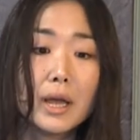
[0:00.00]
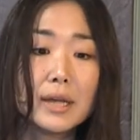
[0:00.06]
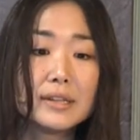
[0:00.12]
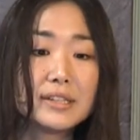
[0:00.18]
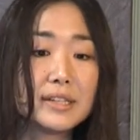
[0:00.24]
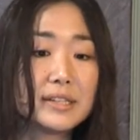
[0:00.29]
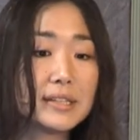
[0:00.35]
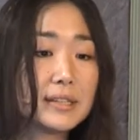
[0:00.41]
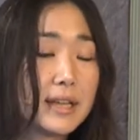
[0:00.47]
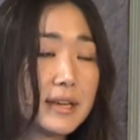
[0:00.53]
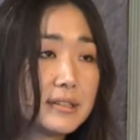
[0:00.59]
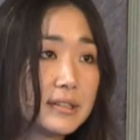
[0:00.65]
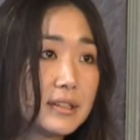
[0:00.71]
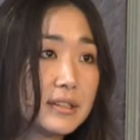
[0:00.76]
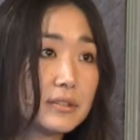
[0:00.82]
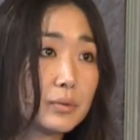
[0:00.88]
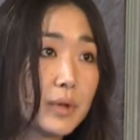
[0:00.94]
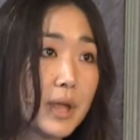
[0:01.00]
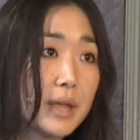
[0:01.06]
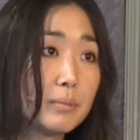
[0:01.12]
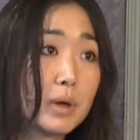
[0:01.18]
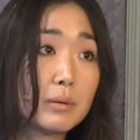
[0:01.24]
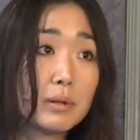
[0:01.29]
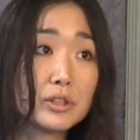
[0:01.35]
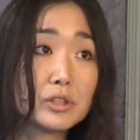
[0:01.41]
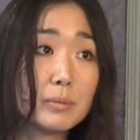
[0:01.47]
CC license and
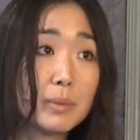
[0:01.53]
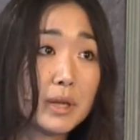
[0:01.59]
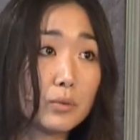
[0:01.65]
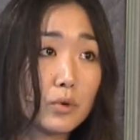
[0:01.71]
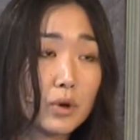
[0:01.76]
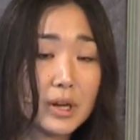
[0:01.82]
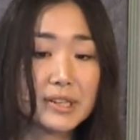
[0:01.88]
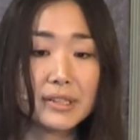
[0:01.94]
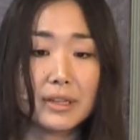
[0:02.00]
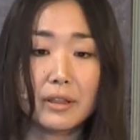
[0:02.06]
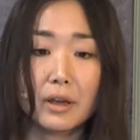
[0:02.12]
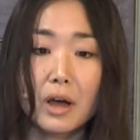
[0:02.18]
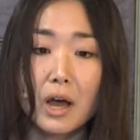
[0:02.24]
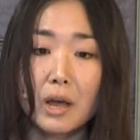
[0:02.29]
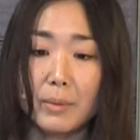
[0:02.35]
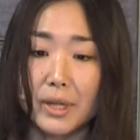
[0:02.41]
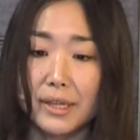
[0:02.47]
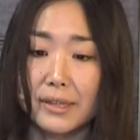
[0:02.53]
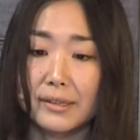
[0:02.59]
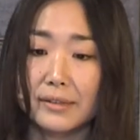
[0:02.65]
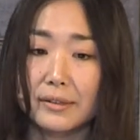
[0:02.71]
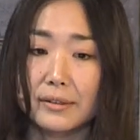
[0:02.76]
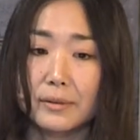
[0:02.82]
public domain works in the commons.